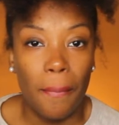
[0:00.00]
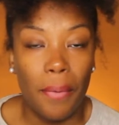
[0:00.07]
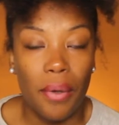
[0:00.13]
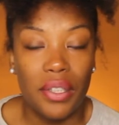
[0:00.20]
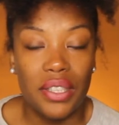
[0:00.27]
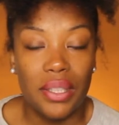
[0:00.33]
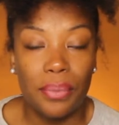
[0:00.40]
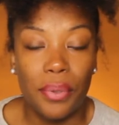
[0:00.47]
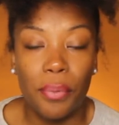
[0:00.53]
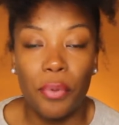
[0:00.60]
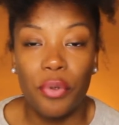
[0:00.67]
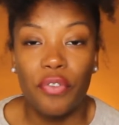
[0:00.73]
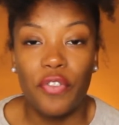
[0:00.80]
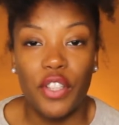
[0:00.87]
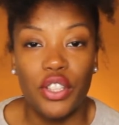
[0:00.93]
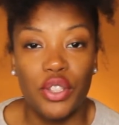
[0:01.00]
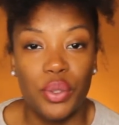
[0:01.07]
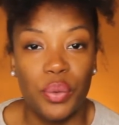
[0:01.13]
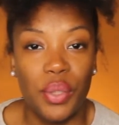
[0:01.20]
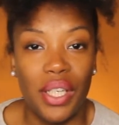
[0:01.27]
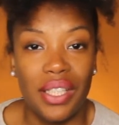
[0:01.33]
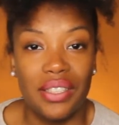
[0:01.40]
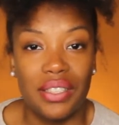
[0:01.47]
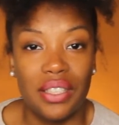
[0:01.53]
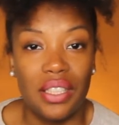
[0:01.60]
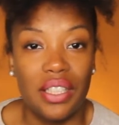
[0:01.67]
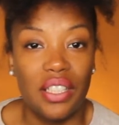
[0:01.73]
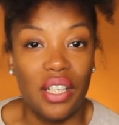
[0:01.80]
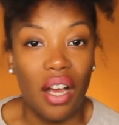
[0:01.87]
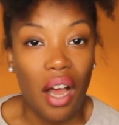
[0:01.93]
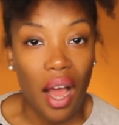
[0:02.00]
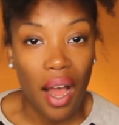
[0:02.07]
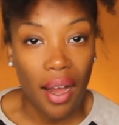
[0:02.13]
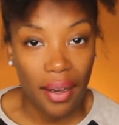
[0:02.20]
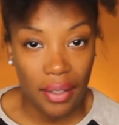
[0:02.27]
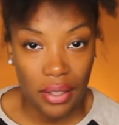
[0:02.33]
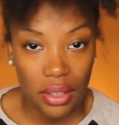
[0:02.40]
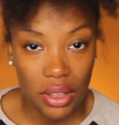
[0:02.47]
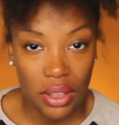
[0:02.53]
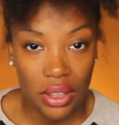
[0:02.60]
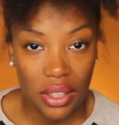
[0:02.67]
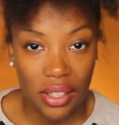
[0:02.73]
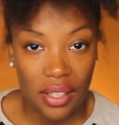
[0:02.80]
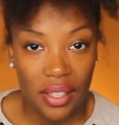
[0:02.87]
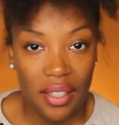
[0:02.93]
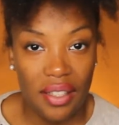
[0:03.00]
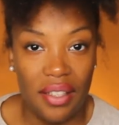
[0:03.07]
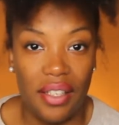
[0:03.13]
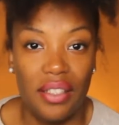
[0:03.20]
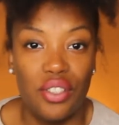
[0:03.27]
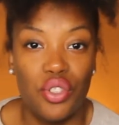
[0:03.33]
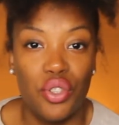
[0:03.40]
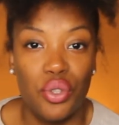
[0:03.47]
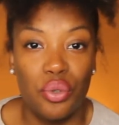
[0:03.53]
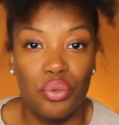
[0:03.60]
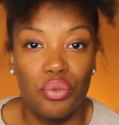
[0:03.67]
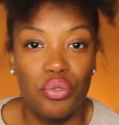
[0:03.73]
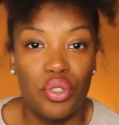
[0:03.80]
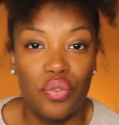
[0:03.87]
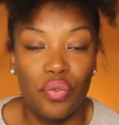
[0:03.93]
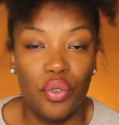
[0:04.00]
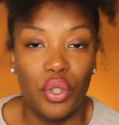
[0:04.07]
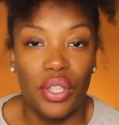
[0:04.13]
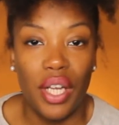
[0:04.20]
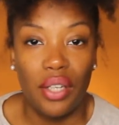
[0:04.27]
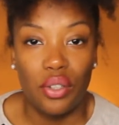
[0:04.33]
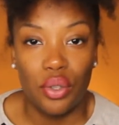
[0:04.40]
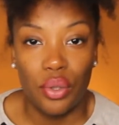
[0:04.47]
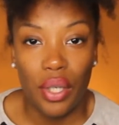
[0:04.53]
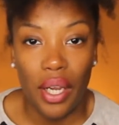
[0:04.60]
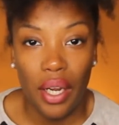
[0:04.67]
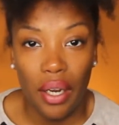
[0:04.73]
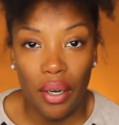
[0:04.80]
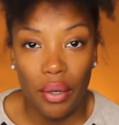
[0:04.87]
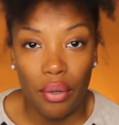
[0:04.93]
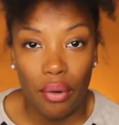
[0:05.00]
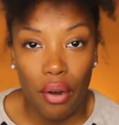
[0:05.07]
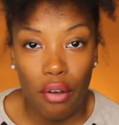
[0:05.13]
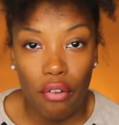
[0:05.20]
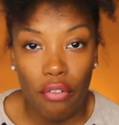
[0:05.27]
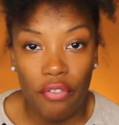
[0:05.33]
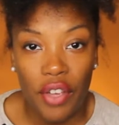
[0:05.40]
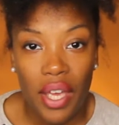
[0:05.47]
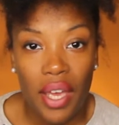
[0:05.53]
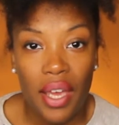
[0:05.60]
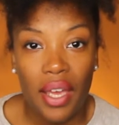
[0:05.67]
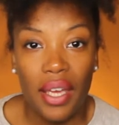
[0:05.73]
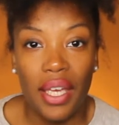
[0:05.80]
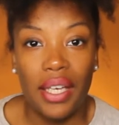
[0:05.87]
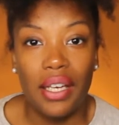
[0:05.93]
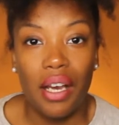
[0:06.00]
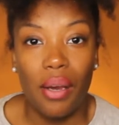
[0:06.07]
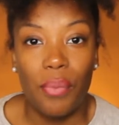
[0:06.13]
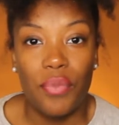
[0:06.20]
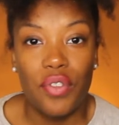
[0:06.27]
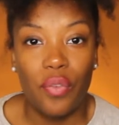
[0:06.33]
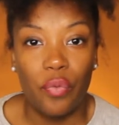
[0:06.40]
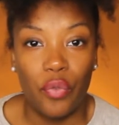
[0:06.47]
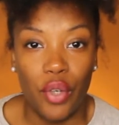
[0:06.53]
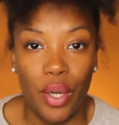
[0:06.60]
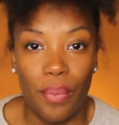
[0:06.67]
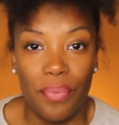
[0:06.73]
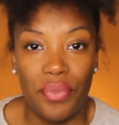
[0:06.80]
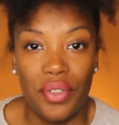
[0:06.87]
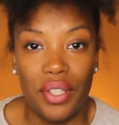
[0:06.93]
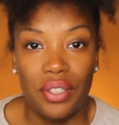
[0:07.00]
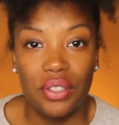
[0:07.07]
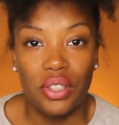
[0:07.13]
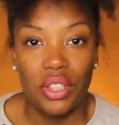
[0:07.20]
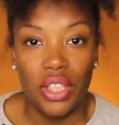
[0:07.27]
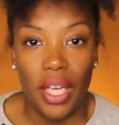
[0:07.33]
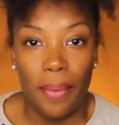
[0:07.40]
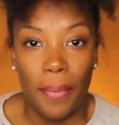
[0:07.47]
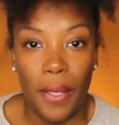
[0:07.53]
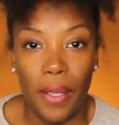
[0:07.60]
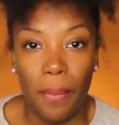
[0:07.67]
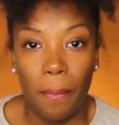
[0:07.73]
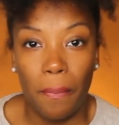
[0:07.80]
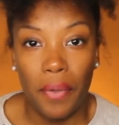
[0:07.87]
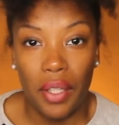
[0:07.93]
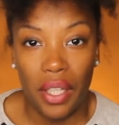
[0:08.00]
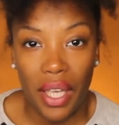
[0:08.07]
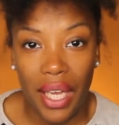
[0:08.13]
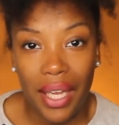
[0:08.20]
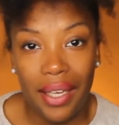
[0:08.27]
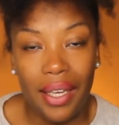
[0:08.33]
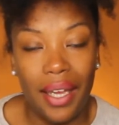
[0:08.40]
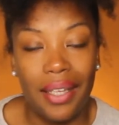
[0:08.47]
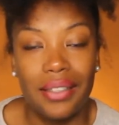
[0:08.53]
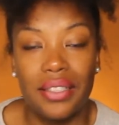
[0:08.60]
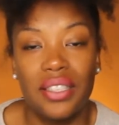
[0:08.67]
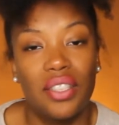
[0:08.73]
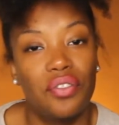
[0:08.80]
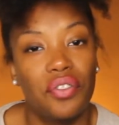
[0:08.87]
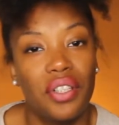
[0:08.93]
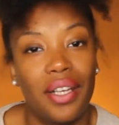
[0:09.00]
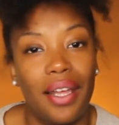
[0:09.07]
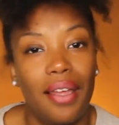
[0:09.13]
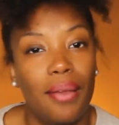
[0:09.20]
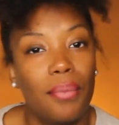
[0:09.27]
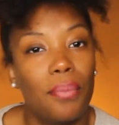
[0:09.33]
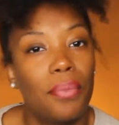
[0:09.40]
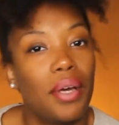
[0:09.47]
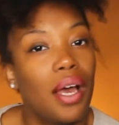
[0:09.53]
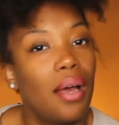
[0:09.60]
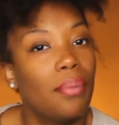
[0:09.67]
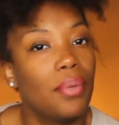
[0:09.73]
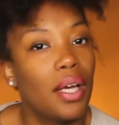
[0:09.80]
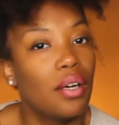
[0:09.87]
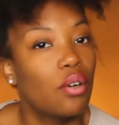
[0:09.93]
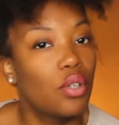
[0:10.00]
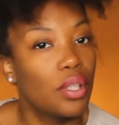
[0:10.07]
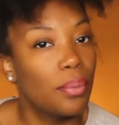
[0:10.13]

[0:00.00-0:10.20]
Some people refer to it as a concoction that is used for natural hair growth. It comes from the Chebe plant. It has a different name, but I'm not going to